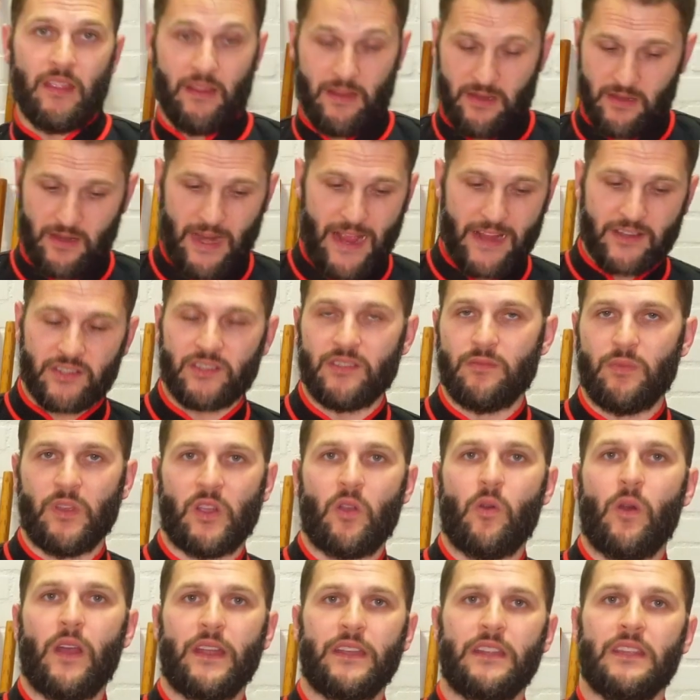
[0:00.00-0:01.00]
it could actually be
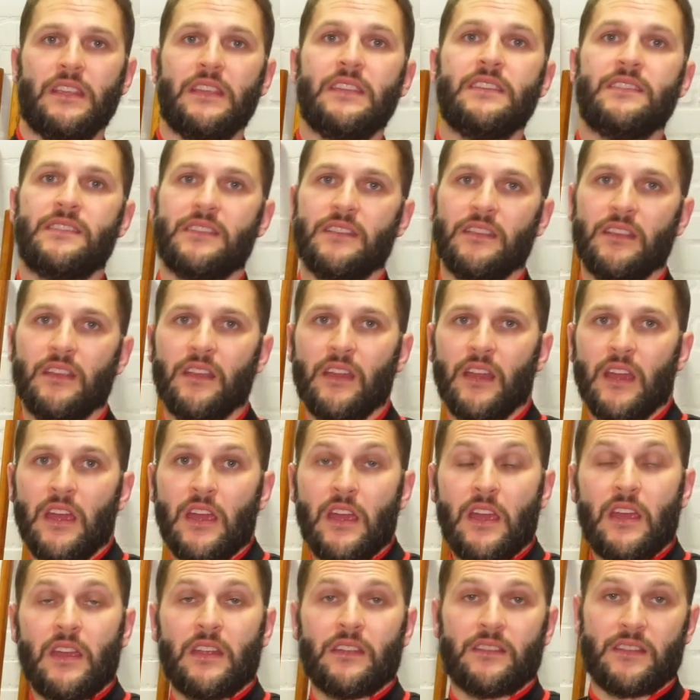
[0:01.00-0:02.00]
quite easy.
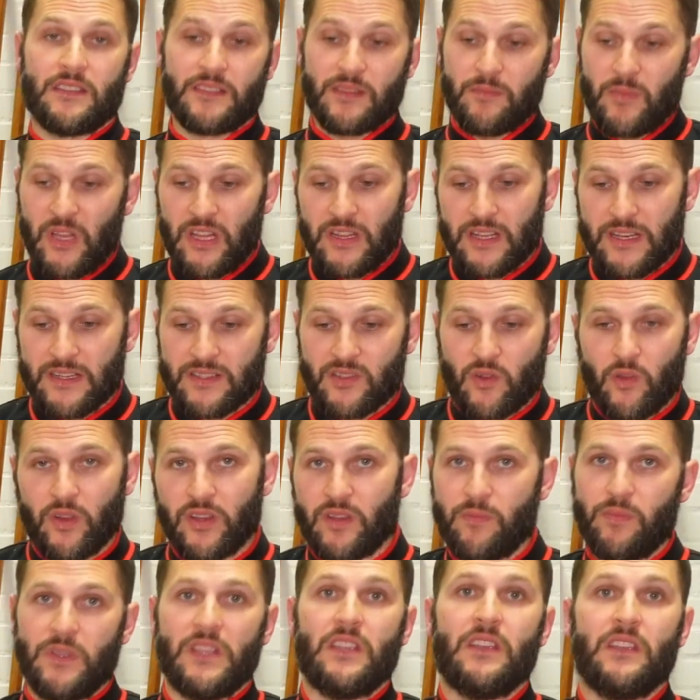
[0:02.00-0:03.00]
Doesn't mean that it's going
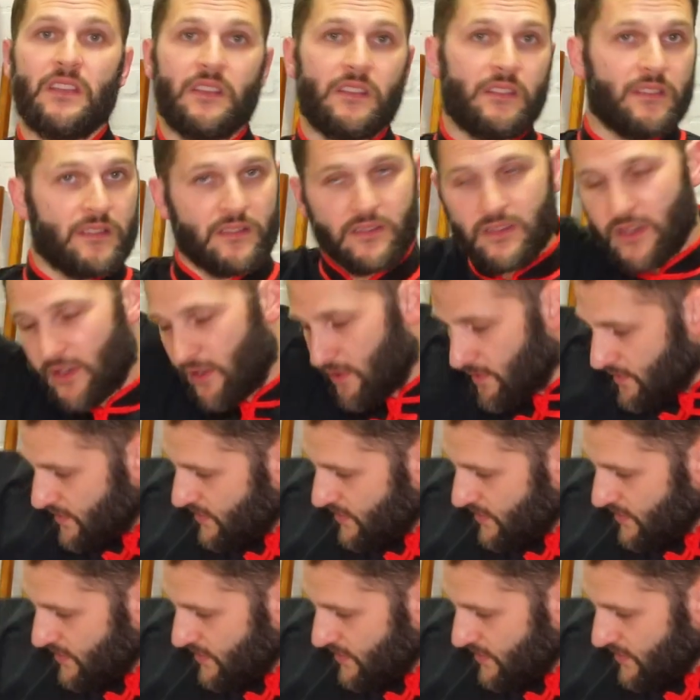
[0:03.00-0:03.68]
to be, you know,